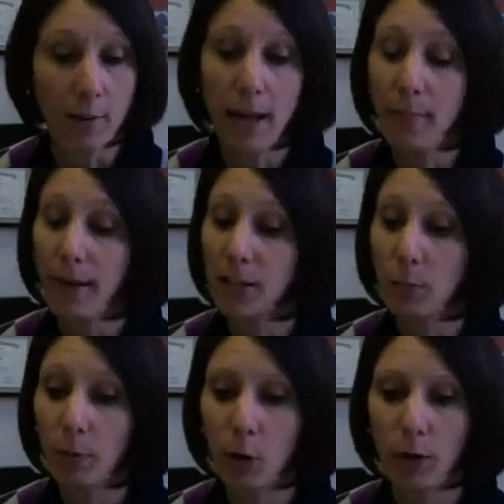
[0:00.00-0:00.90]
Maybe it's
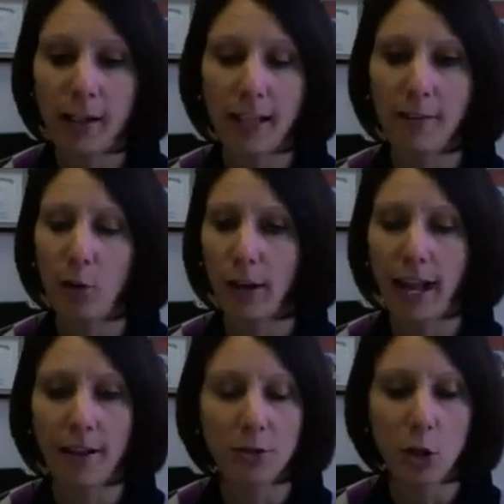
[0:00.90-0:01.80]
purely they've only
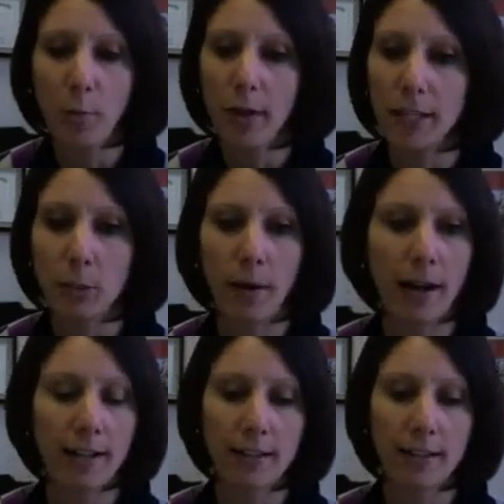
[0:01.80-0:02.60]
have so many spots,